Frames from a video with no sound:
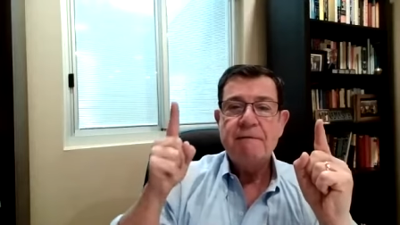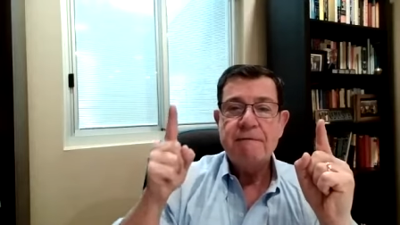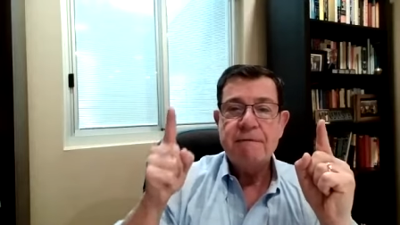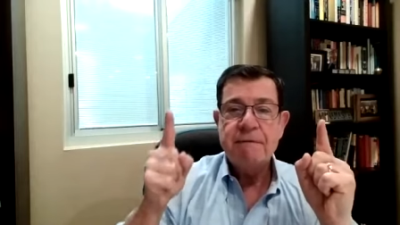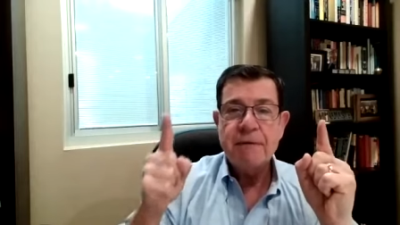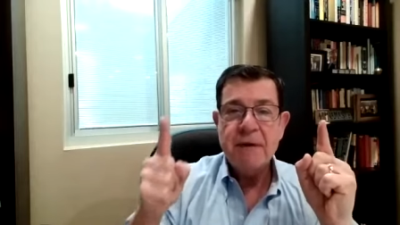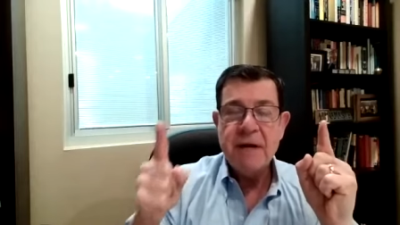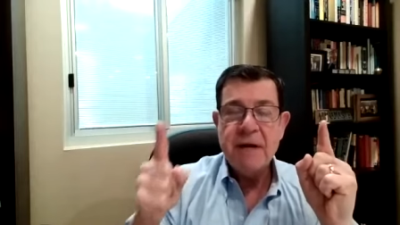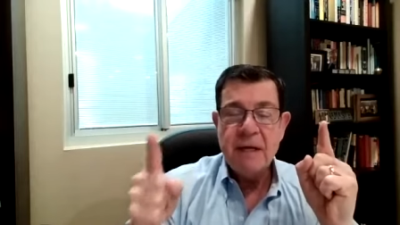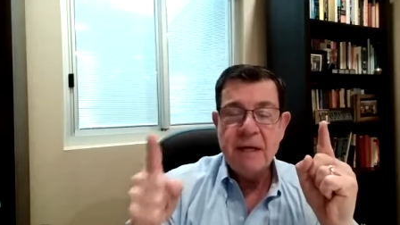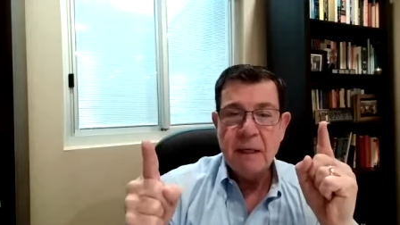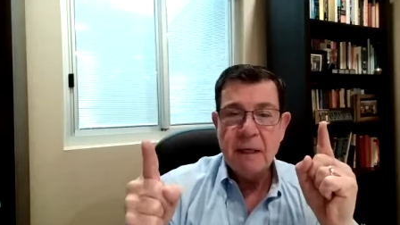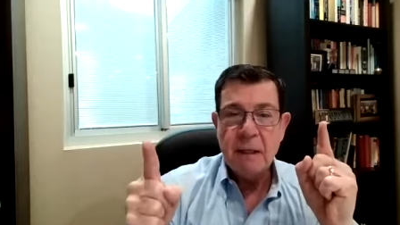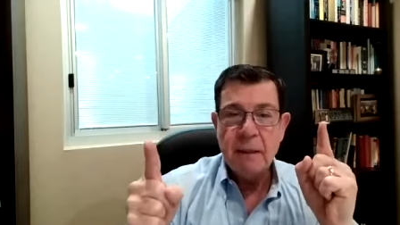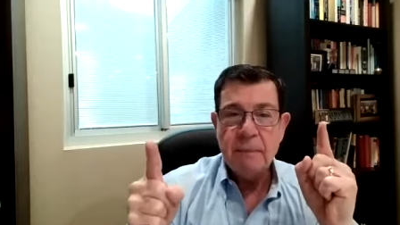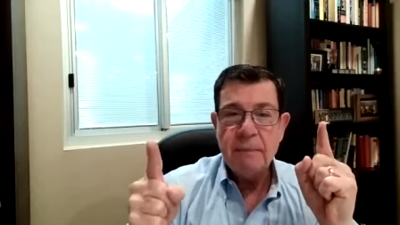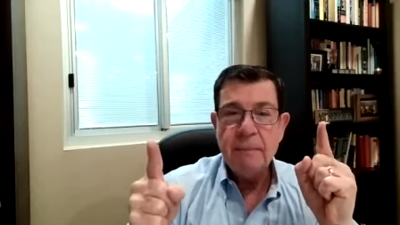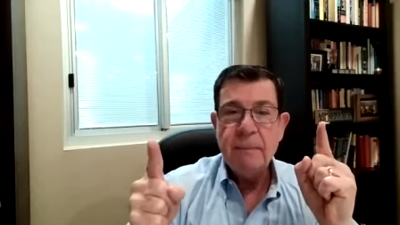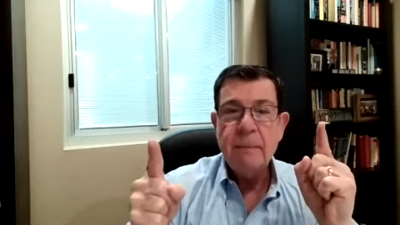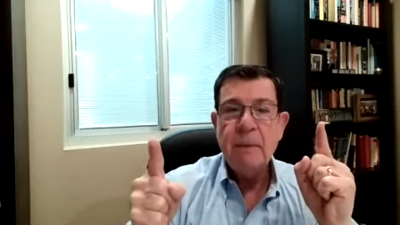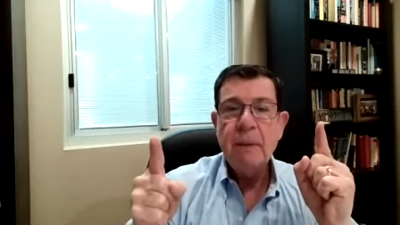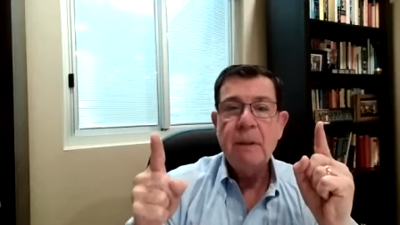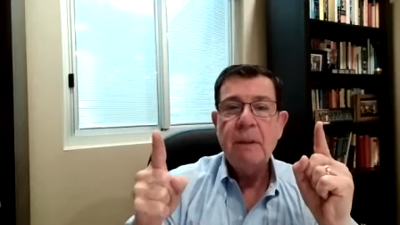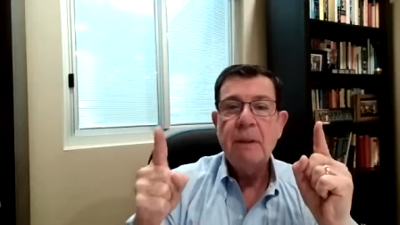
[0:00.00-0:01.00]

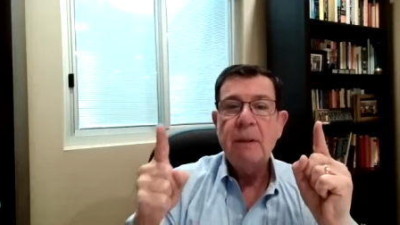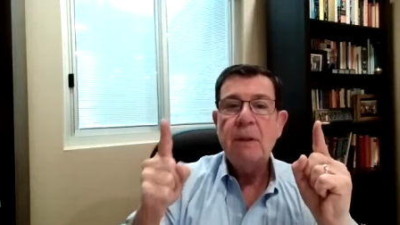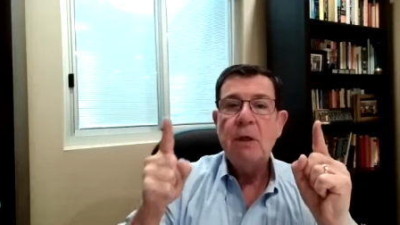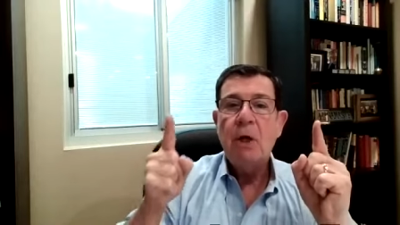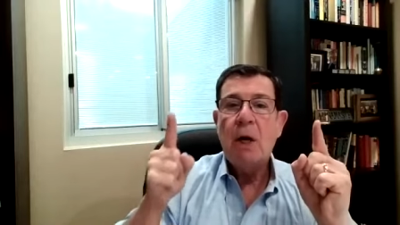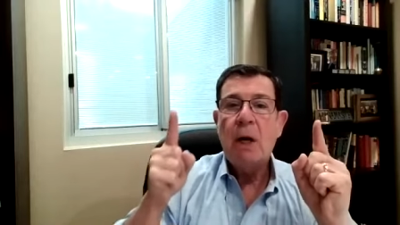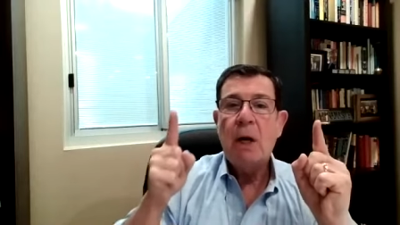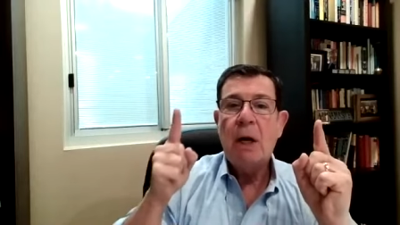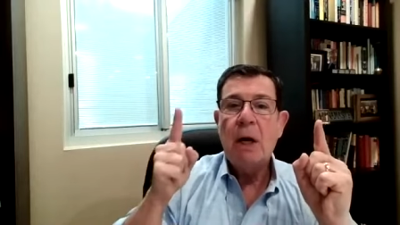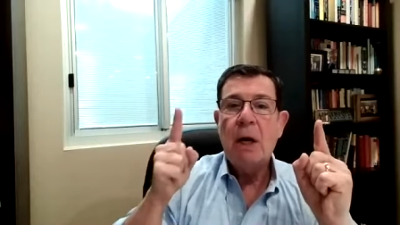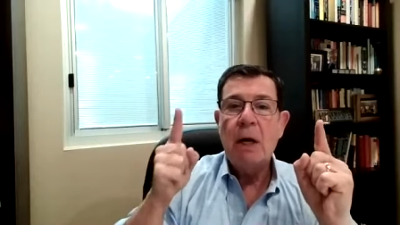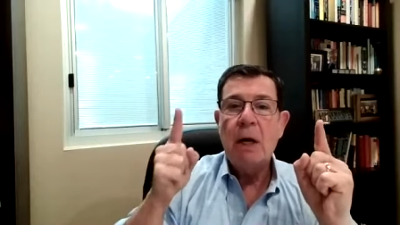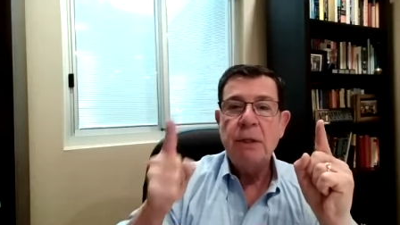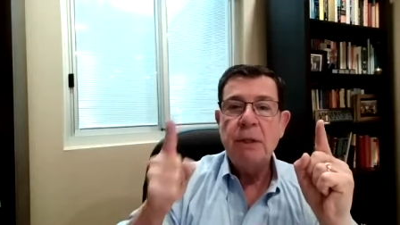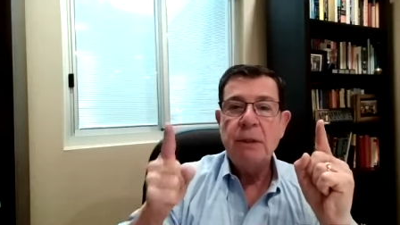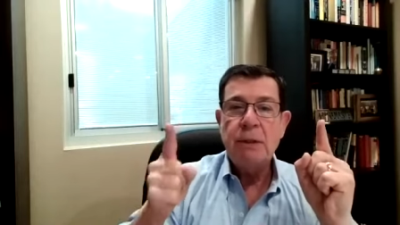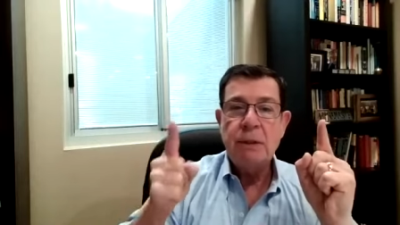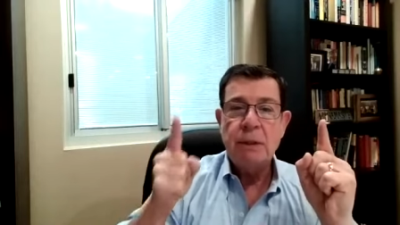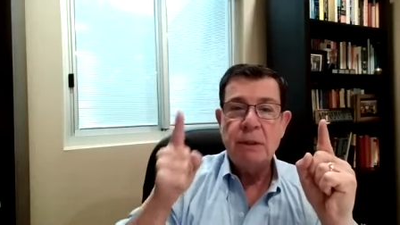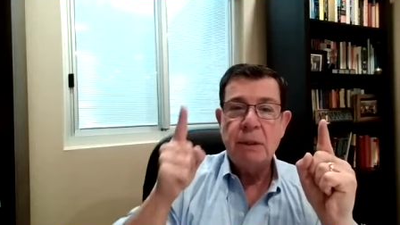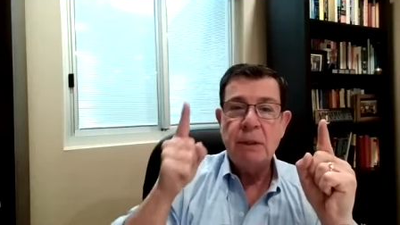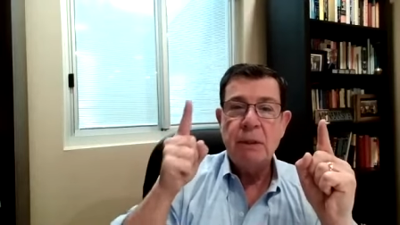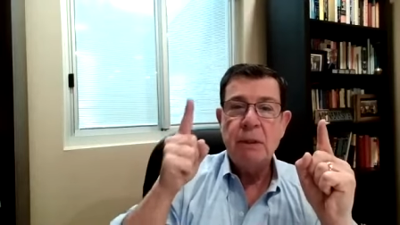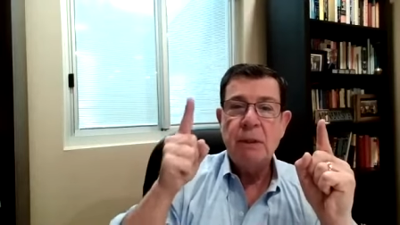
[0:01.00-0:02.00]
freedom
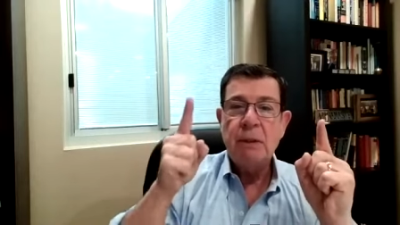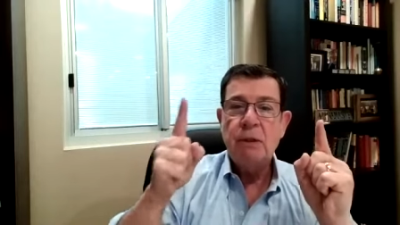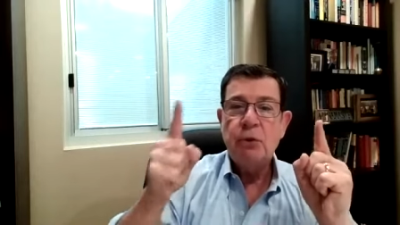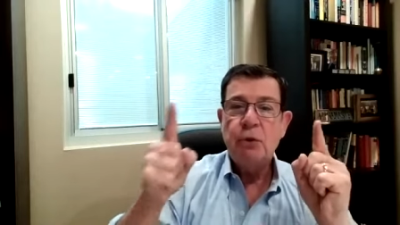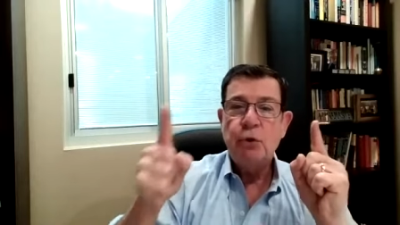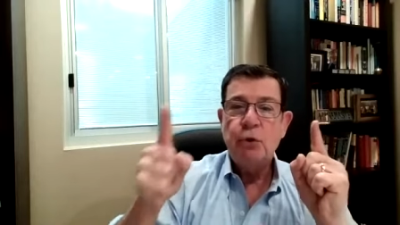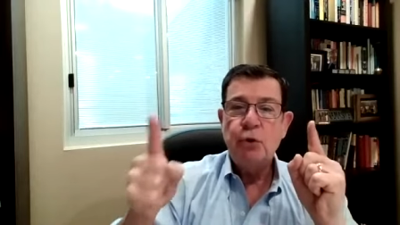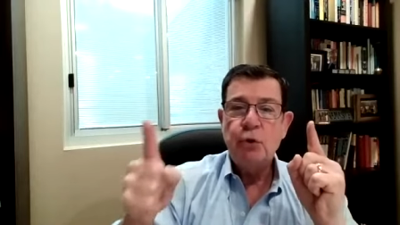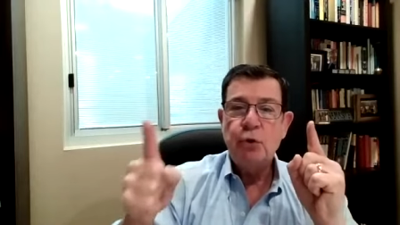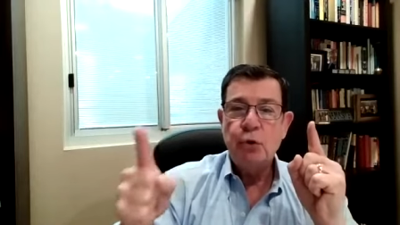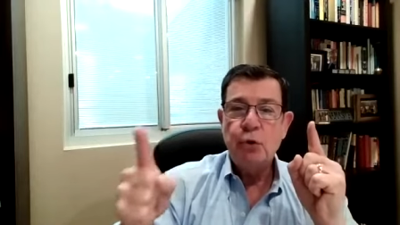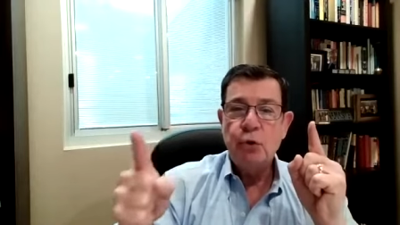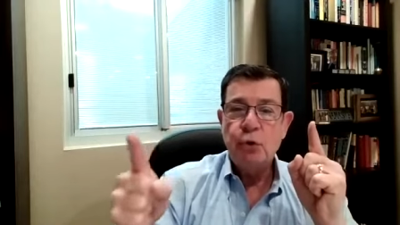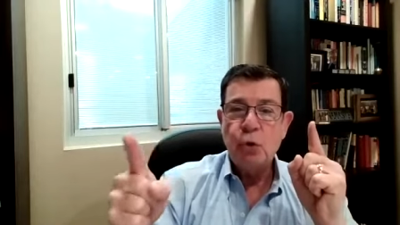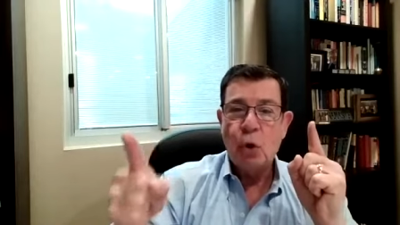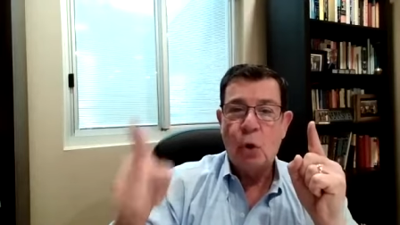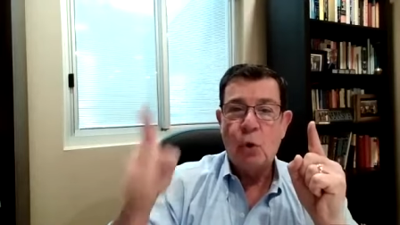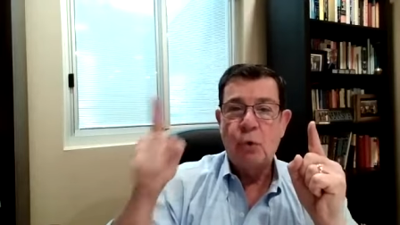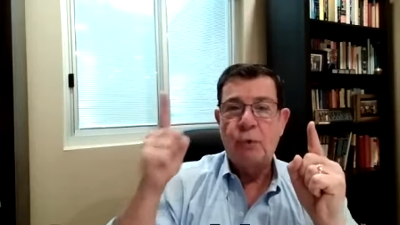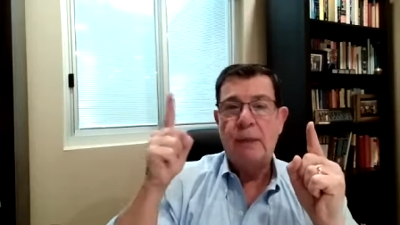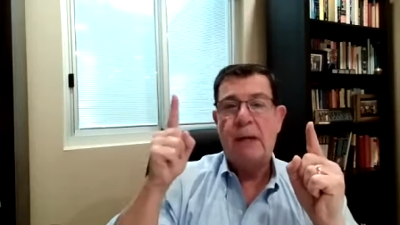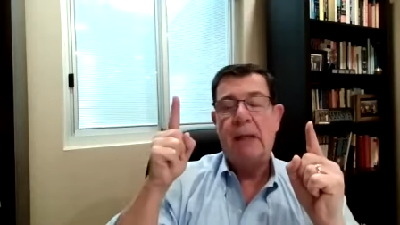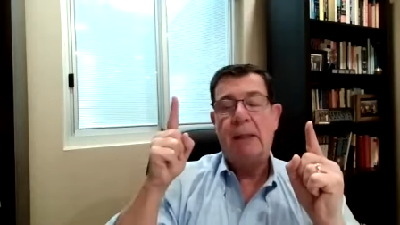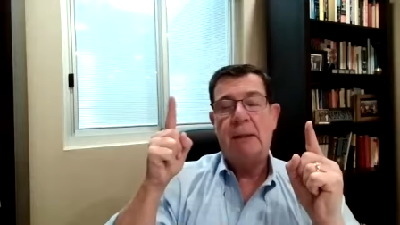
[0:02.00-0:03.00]
under
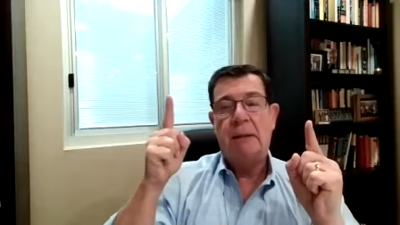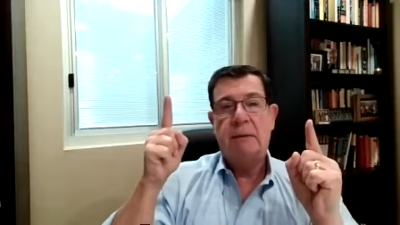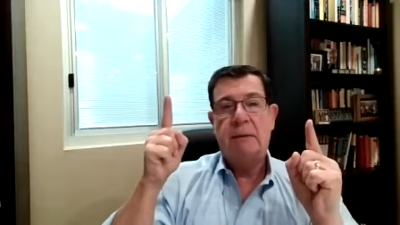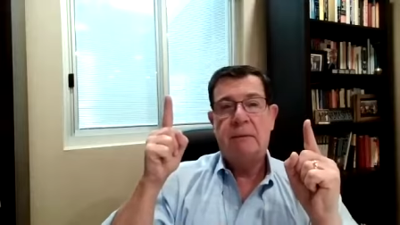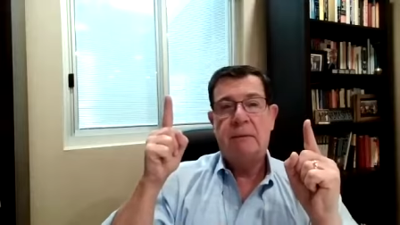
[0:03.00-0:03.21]
Torah.